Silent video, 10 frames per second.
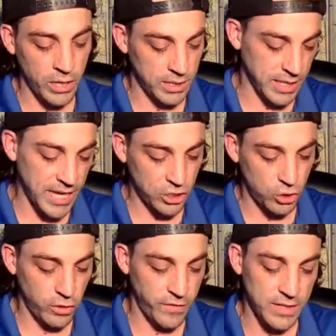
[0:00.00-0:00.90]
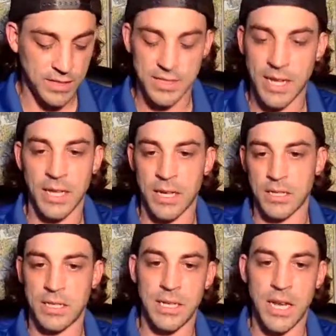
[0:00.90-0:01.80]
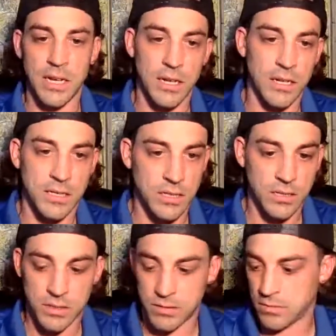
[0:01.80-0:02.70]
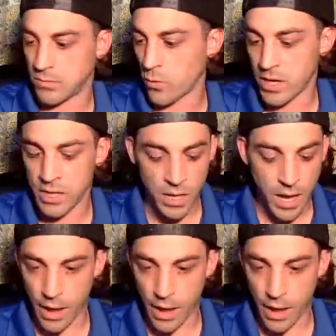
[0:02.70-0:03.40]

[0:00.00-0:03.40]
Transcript: His last 2 events, he's had like a T8 and a T20.